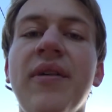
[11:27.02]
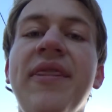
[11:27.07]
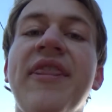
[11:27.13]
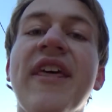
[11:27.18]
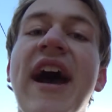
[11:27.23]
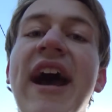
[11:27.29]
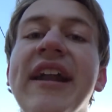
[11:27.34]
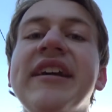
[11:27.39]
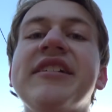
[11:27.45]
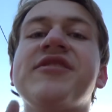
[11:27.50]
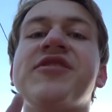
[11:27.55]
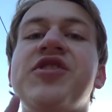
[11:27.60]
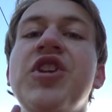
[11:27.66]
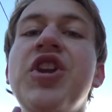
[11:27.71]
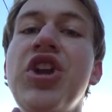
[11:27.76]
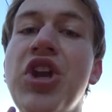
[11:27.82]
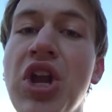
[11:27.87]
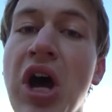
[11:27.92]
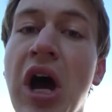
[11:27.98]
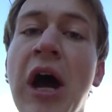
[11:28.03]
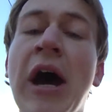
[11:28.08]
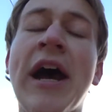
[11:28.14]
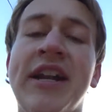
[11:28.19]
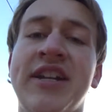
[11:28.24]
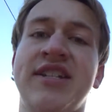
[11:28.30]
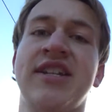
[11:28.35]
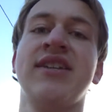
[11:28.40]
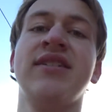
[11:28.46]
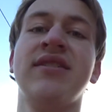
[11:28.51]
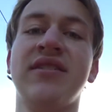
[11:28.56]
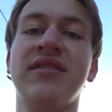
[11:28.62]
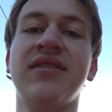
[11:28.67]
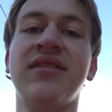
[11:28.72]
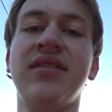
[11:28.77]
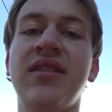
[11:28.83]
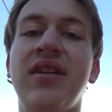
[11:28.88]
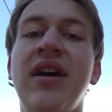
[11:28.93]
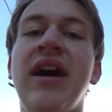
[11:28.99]
That is not
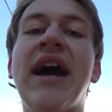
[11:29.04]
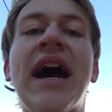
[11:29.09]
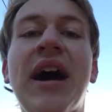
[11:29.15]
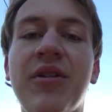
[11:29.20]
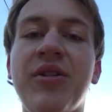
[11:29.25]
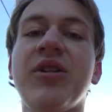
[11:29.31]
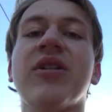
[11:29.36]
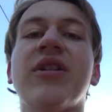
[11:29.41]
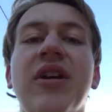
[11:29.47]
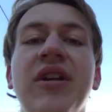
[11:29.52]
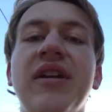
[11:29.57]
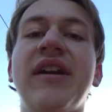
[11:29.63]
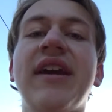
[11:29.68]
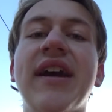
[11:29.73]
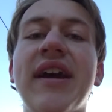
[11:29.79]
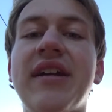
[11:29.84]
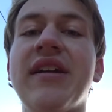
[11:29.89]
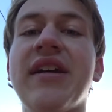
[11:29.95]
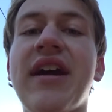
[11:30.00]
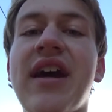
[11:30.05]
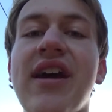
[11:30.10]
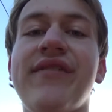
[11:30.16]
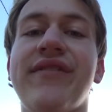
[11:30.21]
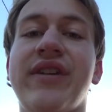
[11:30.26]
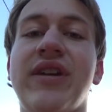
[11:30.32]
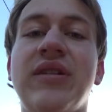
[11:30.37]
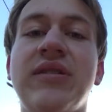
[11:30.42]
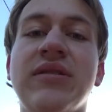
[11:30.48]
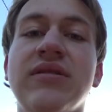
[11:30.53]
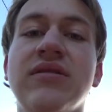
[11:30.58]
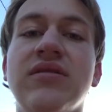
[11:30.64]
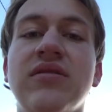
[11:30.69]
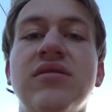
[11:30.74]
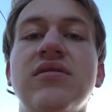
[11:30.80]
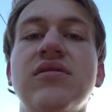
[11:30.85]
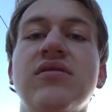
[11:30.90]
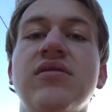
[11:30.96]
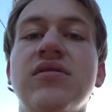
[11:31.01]
how you're going to get into heaven.
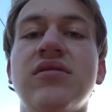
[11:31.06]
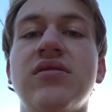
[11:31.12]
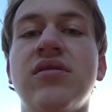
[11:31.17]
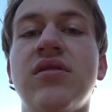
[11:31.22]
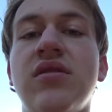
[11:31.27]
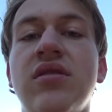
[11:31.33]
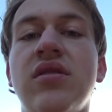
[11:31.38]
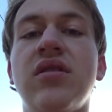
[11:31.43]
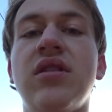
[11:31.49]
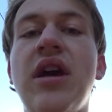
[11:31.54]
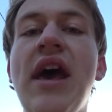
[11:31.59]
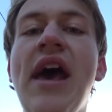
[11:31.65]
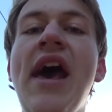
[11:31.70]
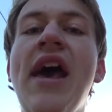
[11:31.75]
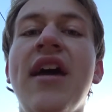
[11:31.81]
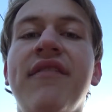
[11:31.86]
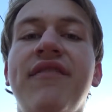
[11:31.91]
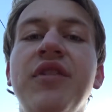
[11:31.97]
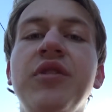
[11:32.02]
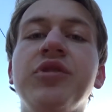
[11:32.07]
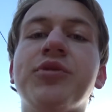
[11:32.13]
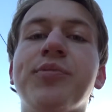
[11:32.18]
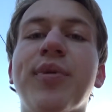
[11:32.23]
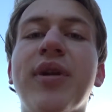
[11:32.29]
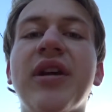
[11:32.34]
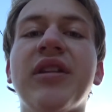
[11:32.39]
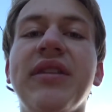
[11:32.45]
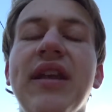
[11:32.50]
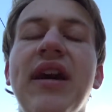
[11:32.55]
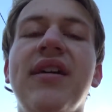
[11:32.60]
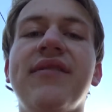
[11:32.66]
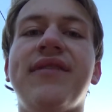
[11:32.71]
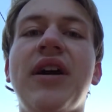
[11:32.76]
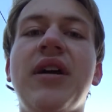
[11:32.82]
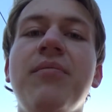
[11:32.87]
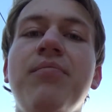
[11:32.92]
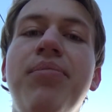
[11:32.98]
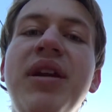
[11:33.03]
If you spread love
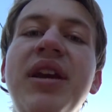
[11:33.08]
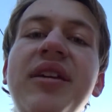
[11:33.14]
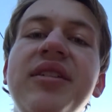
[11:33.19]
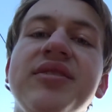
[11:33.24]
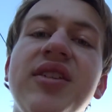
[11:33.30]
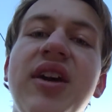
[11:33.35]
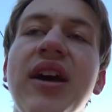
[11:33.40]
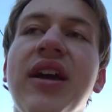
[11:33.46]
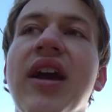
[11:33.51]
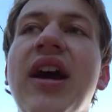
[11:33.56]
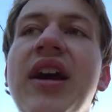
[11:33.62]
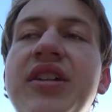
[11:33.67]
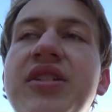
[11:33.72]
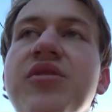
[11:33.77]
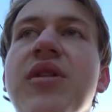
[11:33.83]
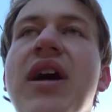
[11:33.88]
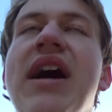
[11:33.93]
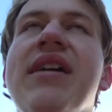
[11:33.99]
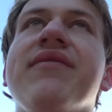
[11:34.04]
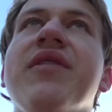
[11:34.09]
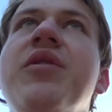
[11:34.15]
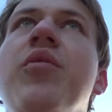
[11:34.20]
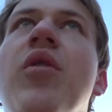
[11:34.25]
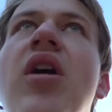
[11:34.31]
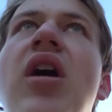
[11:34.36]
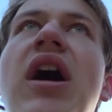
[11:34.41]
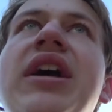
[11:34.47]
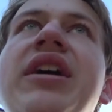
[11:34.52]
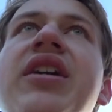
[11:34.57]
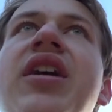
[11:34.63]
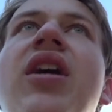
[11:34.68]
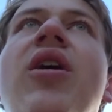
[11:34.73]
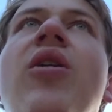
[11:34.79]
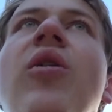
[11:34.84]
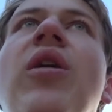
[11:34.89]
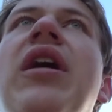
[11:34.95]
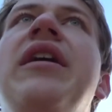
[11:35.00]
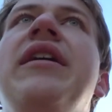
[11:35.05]
and peace like I do everywhere I
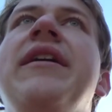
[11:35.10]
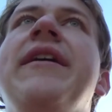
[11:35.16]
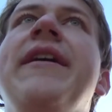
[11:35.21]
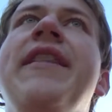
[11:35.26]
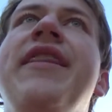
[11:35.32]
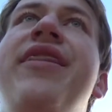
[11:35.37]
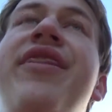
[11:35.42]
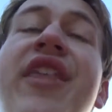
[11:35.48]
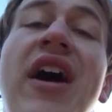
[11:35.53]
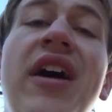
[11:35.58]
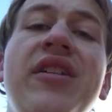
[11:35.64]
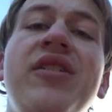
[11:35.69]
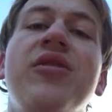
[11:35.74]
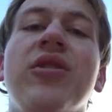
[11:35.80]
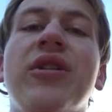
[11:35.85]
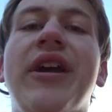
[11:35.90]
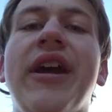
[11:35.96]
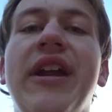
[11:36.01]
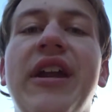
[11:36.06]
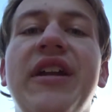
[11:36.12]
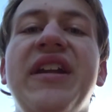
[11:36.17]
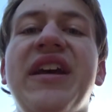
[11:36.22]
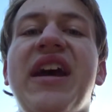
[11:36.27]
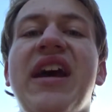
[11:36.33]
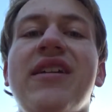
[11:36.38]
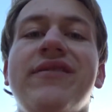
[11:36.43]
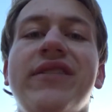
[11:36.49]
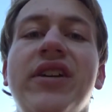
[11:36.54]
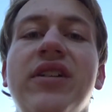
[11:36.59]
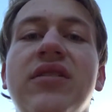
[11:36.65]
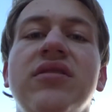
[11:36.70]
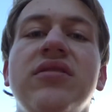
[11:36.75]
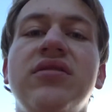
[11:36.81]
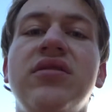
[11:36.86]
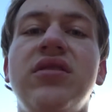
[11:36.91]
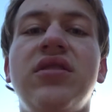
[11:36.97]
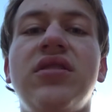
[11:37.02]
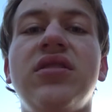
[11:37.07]
go, then you'll get into heaven.
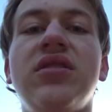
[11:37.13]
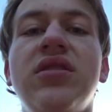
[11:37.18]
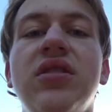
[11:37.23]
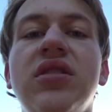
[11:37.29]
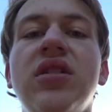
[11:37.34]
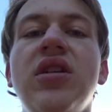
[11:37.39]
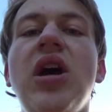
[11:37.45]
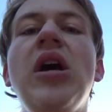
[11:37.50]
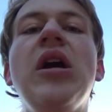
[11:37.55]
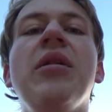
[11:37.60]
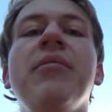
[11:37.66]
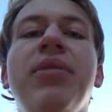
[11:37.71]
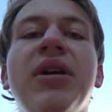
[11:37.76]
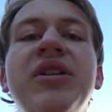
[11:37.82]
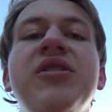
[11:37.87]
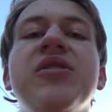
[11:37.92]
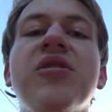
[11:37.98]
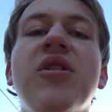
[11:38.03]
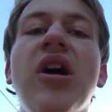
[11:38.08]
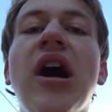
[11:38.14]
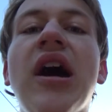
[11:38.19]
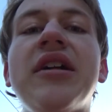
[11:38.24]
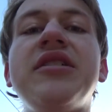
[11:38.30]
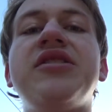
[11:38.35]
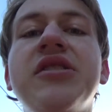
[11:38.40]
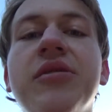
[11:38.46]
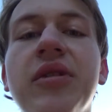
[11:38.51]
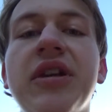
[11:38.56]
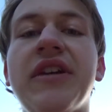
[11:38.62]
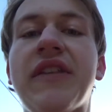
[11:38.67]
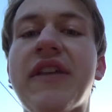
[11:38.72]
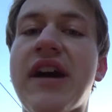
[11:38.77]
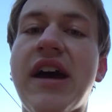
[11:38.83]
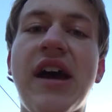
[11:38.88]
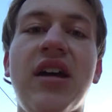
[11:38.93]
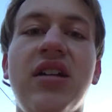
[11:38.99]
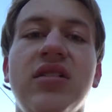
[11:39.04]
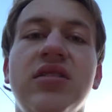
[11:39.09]
But you're not doing
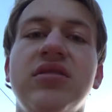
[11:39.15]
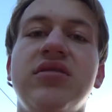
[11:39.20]
that.